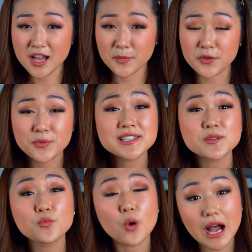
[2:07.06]
But the
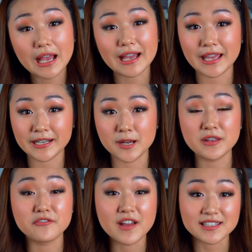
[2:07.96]
reason why I ended up
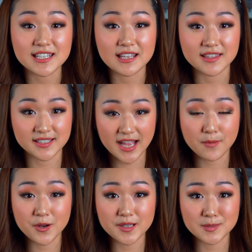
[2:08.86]
investing in this
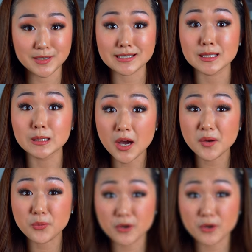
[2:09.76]
camera is because a lot of